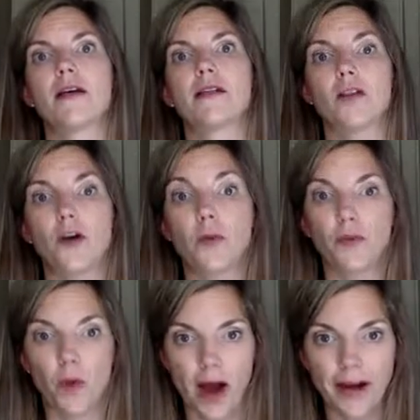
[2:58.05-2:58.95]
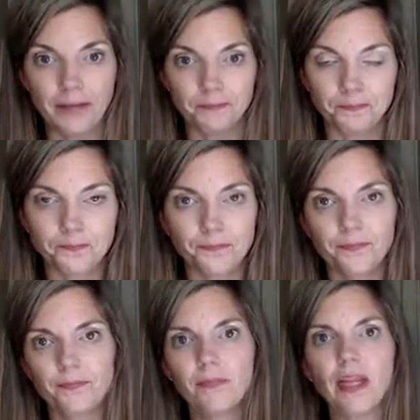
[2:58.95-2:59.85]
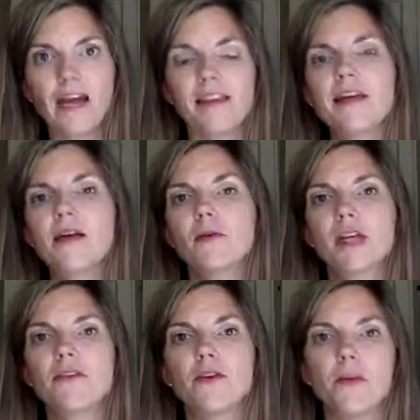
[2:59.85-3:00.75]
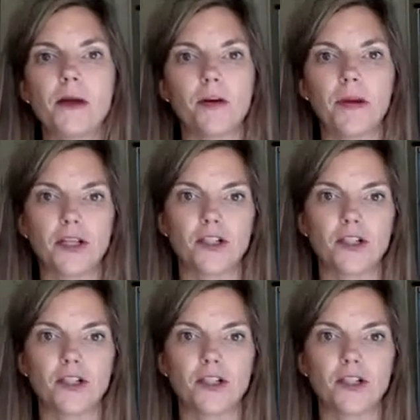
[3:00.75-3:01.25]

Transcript: Start with Why, I think it will give you a better picture